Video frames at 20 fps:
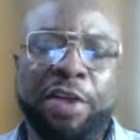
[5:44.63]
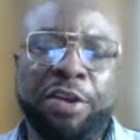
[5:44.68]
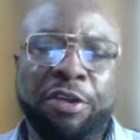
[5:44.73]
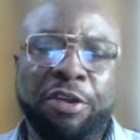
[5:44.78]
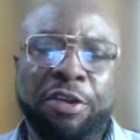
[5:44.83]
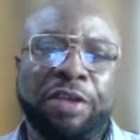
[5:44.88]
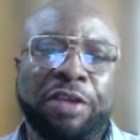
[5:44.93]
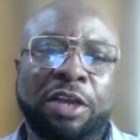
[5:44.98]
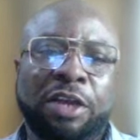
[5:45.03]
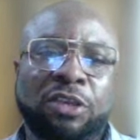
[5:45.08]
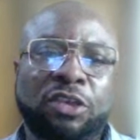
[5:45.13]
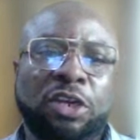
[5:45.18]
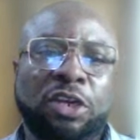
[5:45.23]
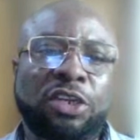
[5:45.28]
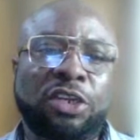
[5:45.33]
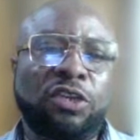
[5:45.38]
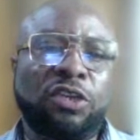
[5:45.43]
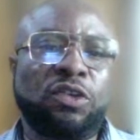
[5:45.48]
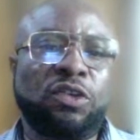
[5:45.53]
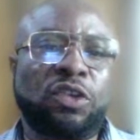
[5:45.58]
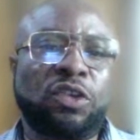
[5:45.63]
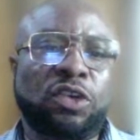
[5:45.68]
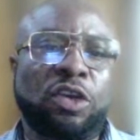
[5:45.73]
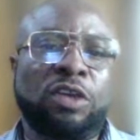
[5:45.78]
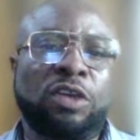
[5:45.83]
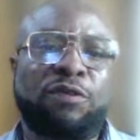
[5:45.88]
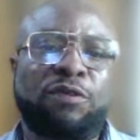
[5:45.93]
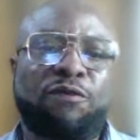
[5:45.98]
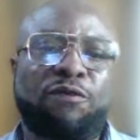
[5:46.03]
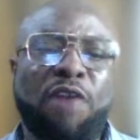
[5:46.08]
And such institutions,
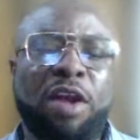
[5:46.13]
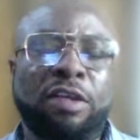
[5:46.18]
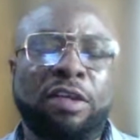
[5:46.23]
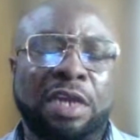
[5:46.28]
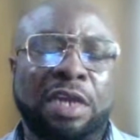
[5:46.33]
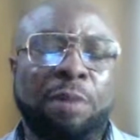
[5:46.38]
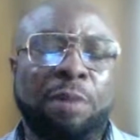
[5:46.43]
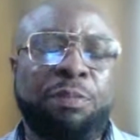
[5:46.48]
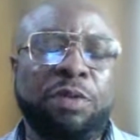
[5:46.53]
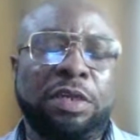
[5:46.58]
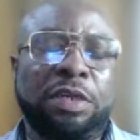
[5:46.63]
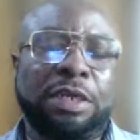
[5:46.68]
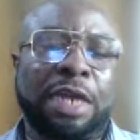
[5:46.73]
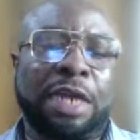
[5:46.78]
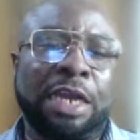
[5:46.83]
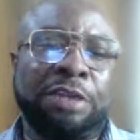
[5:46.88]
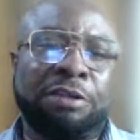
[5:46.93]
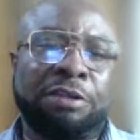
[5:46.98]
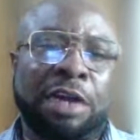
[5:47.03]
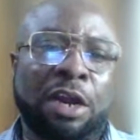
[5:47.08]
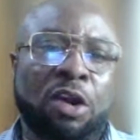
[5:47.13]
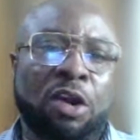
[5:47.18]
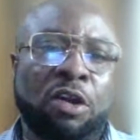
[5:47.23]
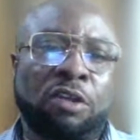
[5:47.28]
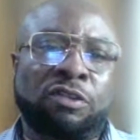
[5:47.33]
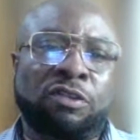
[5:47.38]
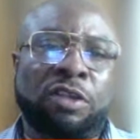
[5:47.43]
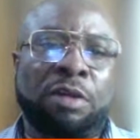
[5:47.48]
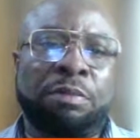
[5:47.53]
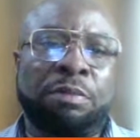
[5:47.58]
for example, is the Nigerian
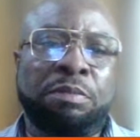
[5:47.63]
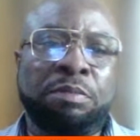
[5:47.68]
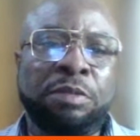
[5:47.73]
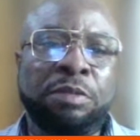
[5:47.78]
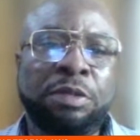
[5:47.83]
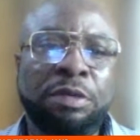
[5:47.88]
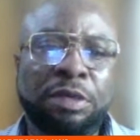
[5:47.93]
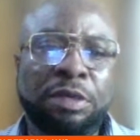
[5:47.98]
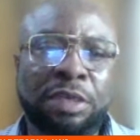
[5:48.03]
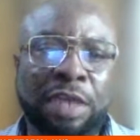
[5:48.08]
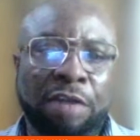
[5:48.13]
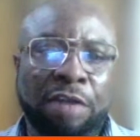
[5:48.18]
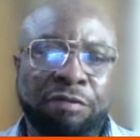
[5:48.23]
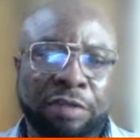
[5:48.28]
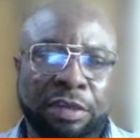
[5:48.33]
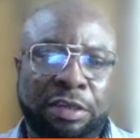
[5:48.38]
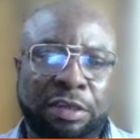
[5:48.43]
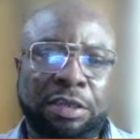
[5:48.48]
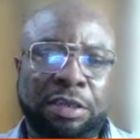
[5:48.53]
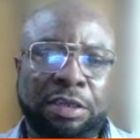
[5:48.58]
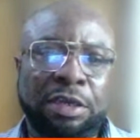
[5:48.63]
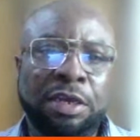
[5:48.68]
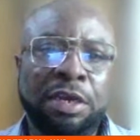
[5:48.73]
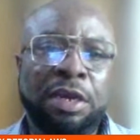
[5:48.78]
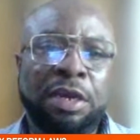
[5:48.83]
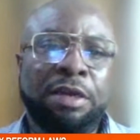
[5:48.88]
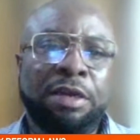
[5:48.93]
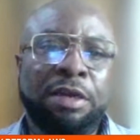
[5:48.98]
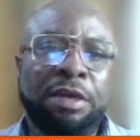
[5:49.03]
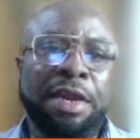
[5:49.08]
Customs Service,
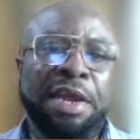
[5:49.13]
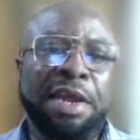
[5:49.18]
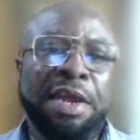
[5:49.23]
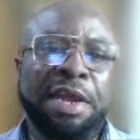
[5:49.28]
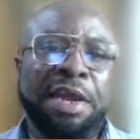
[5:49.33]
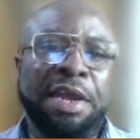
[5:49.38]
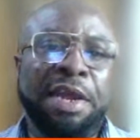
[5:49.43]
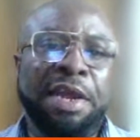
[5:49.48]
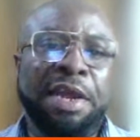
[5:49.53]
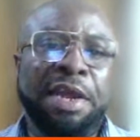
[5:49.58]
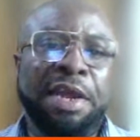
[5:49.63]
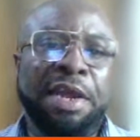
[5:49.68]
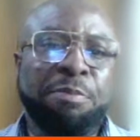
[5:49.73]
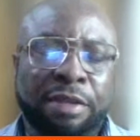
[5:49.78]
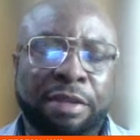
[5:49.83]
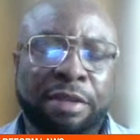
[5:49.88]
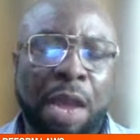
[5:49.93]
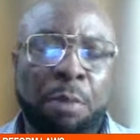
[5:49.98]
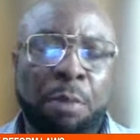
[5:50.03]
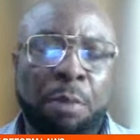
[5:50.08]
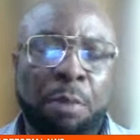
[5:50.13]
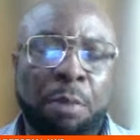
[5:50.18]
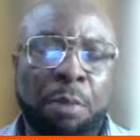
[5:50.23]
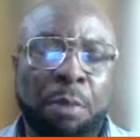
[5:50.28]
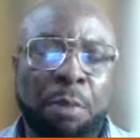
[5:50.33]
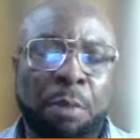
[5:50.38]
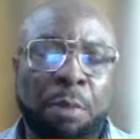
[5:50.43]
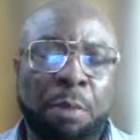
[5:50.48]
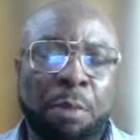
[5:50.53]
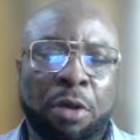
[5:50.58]
the Maritime Authority,
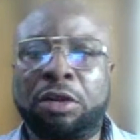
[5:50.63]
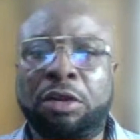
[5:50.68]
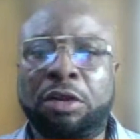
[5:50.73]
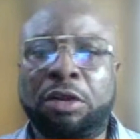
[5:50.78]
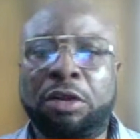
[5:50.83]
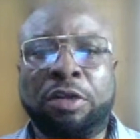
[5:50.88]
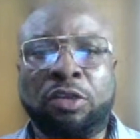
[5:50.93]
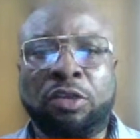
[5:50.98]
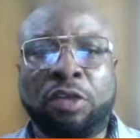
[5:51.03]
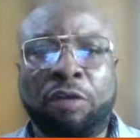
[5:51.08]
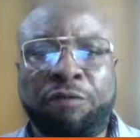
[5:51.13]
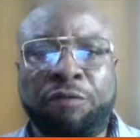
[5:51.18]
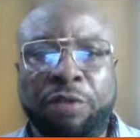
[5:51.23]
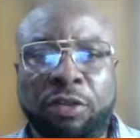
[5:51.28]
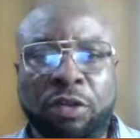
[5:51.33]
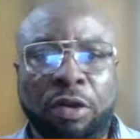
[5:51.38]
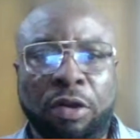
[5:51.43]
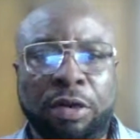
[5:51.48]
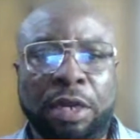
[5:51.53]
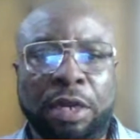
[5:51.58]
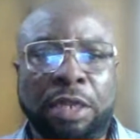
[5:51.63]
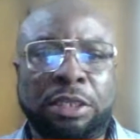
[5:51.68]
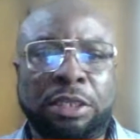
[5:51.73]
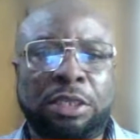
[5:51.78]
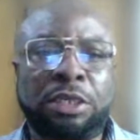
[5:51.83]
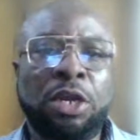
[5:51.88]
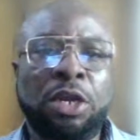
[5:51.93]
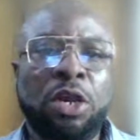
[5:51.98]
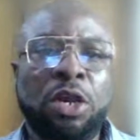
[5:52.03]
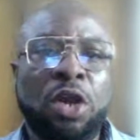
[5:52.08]
and all the rest of it, or that
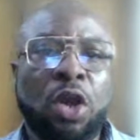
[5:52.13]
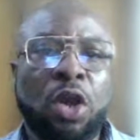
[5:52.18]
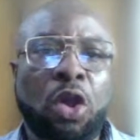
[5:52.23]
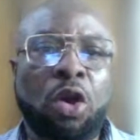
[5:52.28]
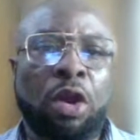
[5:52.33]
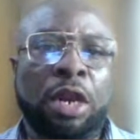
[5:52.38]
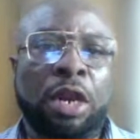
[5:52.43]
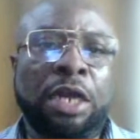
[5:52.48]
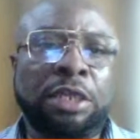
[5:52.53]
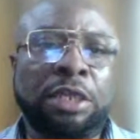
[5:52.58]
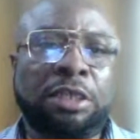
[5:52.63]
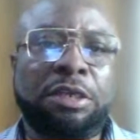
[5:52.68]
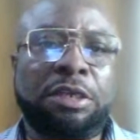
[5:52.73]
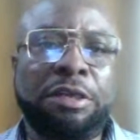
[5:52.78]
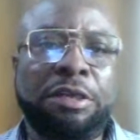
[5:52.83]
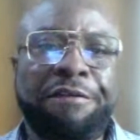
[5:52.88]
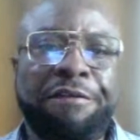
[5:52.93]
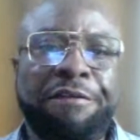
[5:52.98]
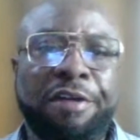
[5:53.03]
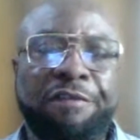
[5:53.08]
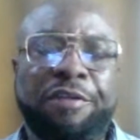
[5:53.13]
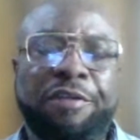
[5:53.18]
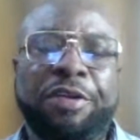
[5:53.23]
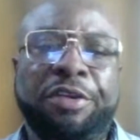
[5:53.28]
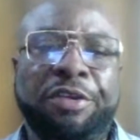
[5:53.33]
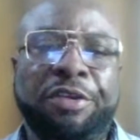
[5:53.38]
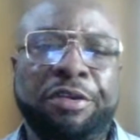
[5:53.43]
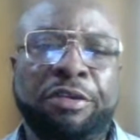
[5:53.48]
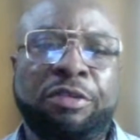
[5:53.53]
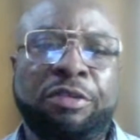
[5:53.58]
collect
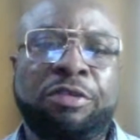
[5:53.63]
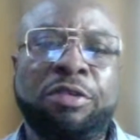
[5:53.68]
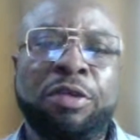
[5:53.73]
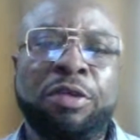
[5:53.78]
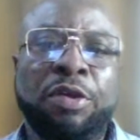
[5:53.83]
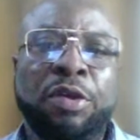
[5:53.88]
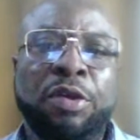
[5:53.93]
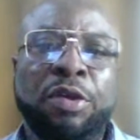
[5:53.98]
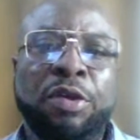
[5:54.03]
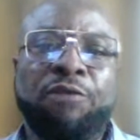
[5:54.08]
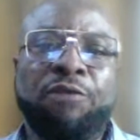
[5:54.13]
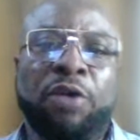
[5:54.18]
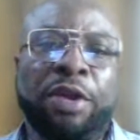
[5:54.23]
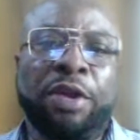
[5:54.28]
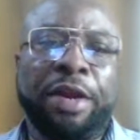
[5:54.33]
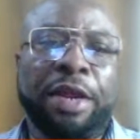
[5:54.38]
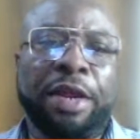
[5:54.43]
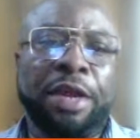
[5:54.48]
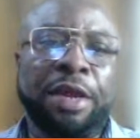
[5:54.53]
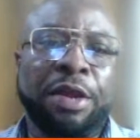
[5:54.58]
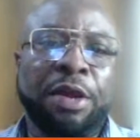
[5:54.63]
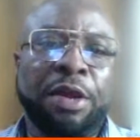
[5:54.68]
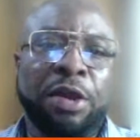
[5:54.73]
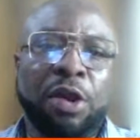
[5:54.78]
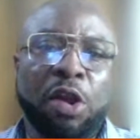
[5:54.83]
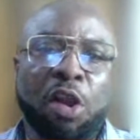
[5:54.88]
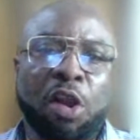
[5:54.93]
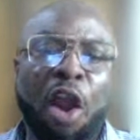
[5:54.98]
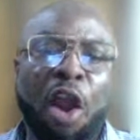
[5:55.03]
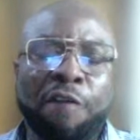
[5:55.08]
revenues for the
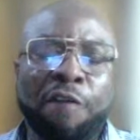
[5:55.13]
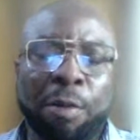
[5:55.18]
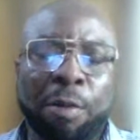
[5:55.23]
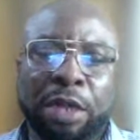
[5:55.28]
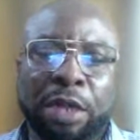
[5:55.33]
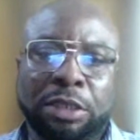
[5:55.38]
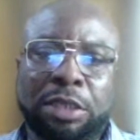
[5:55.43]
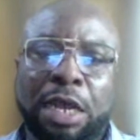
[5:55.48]
government.